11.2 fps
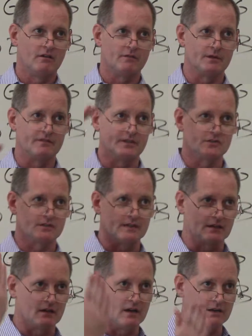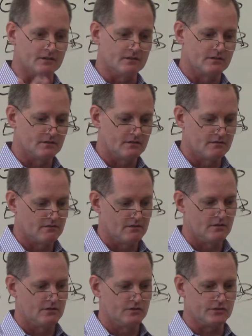for the vision that God
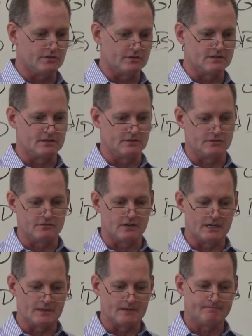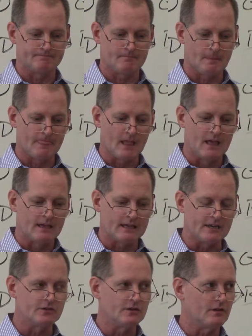shows us in Deuteronomy.
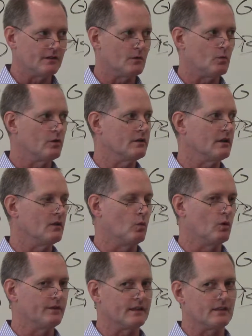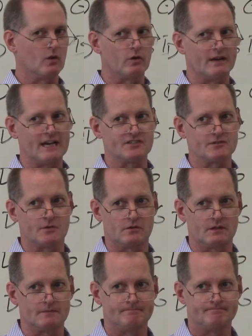Can you know that a word that the Lord has
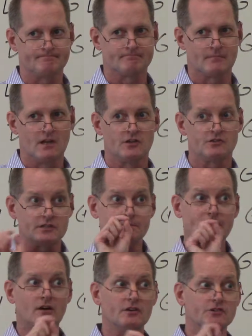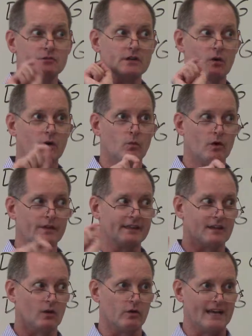spoken? Just because you know a word that
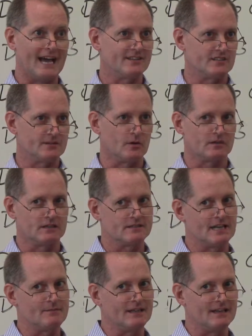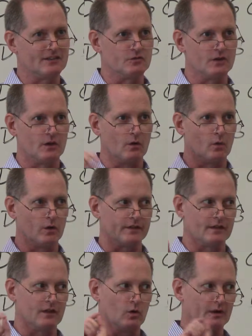the Lord hasn't spoken, does that mean that you know a word
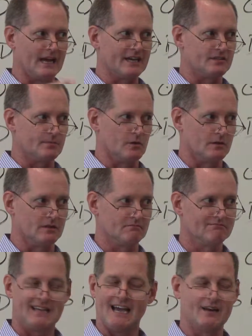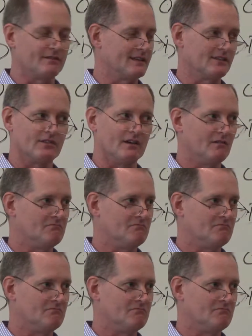that the Lord has spoken? I don't think so.